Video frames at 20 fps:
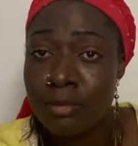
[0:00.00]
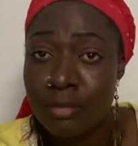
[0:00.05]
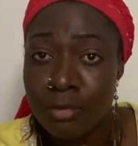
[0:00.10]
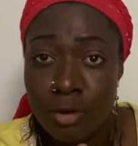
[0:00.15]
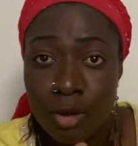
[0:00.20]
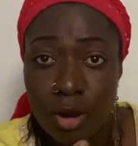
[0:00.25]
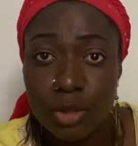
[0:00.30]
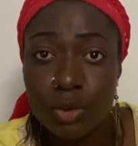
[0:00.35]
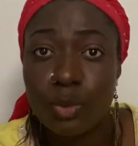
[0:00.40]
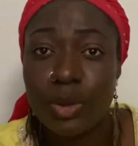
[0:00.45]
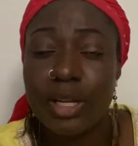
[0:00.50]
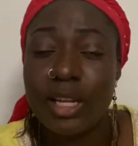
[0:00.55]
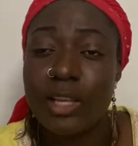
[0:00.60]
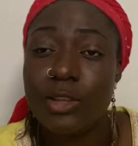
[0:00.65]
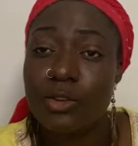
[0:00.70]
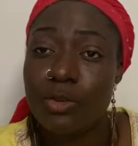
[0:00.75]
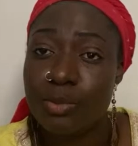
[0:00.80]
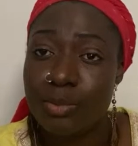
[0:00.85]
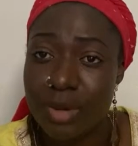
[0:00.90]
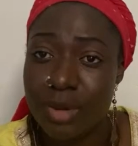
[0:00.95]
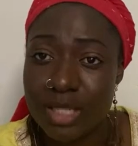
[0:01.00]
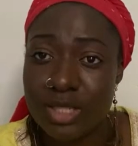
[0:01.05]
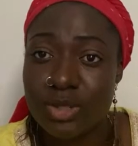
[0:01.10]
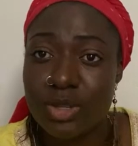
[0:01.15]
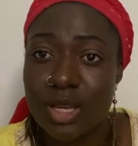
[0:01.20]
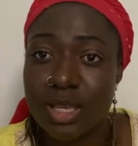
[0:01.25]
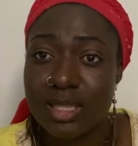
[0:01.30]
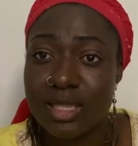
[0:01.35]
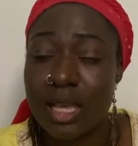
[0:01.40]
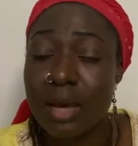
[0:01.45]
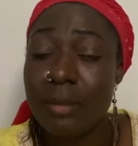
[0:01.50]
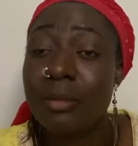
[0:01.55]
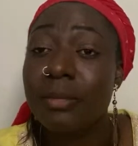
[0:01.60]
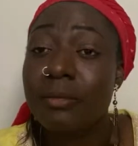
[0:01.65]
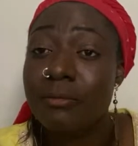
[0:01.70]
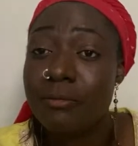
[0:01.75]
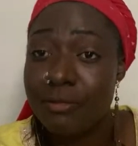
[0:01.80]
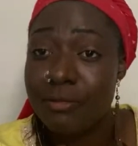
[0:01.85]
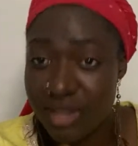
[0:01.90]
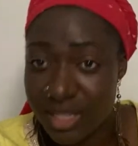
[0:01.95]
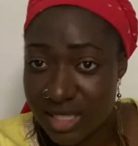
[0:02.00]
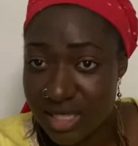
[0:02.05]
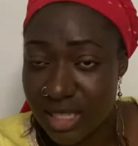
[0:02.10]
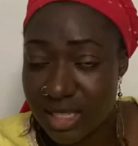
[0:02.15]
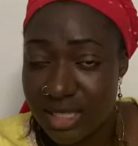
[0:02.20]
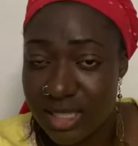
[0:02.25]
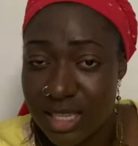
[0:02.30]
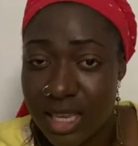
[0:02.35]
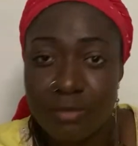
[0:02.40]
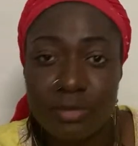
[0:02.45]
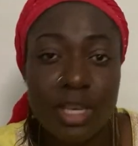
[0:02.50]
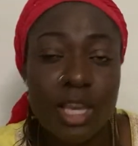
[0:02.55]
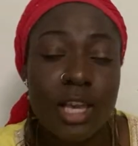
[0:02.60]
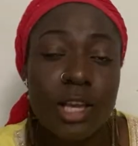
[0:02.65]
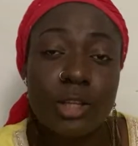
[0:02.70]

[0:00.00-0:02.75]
God willing, you pass your exam first attempt.